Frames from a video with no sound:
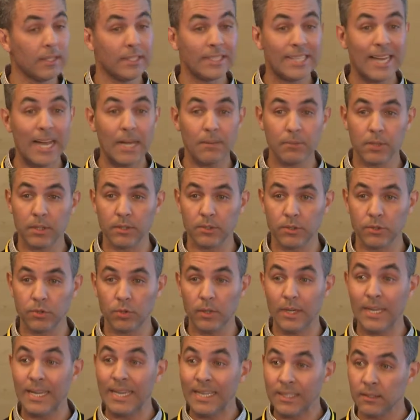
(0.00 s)

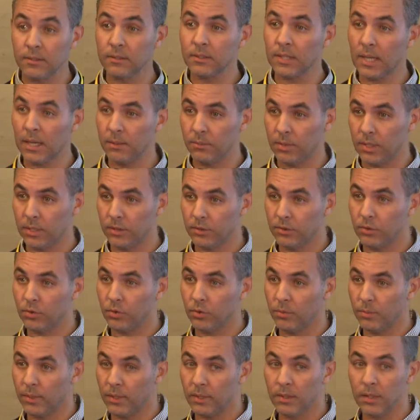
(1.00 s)

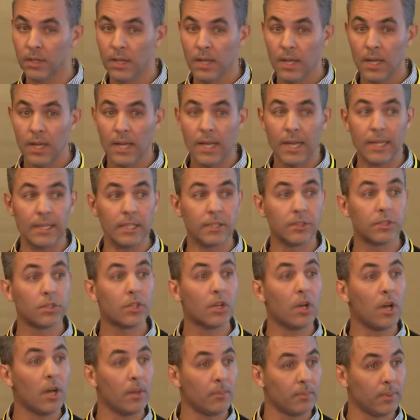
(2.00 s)
time-consuming, and it's
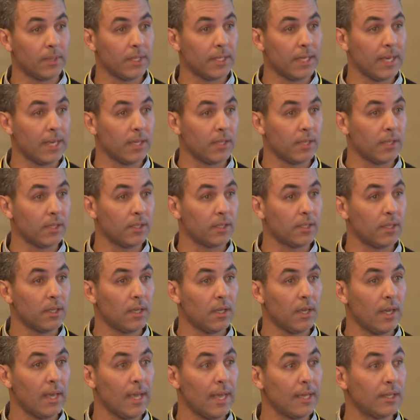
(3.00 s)
complicated
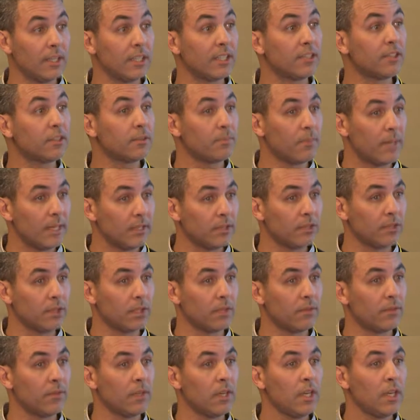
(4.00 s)
and
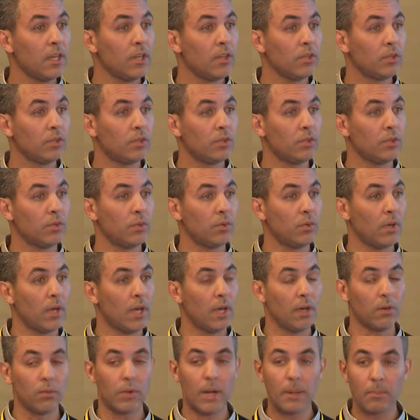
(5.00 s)
expensive to
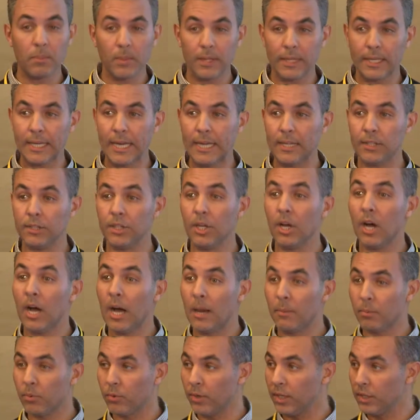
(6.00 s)
replicate the
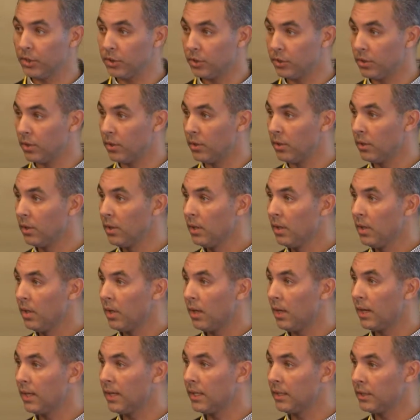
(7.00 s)
operational
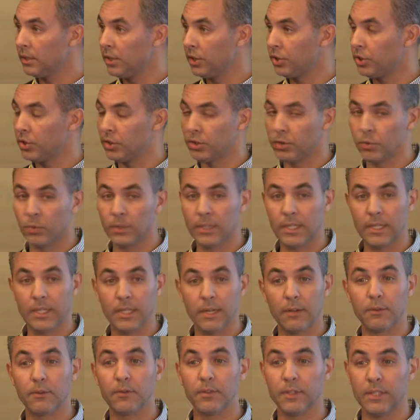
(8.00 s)
conditions with
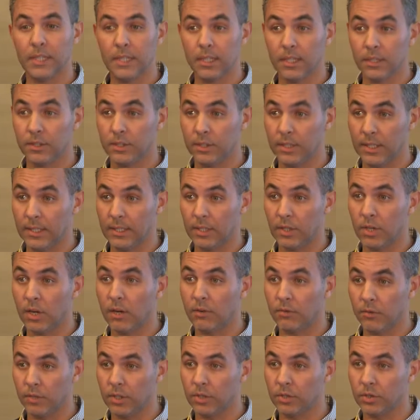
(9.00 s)
enough fidelity and
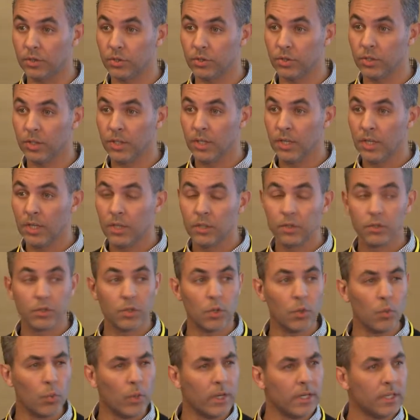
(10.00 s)
coverage.
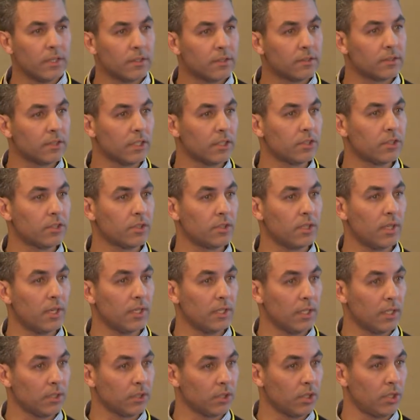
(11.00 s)
So what is such
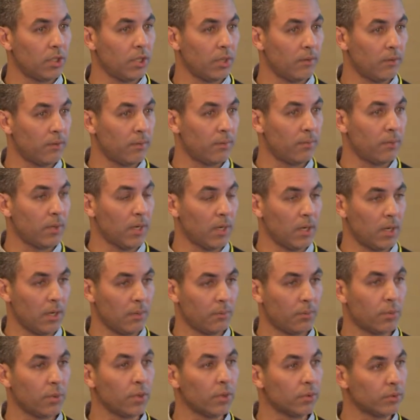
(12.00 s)
an alternative
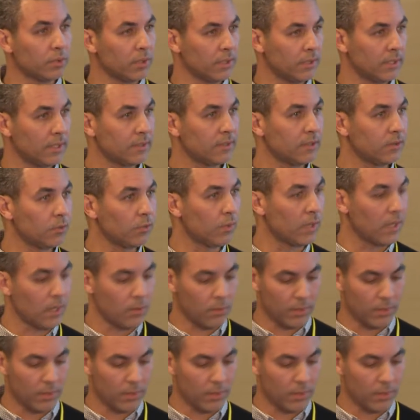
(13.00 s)
approach? And this is what I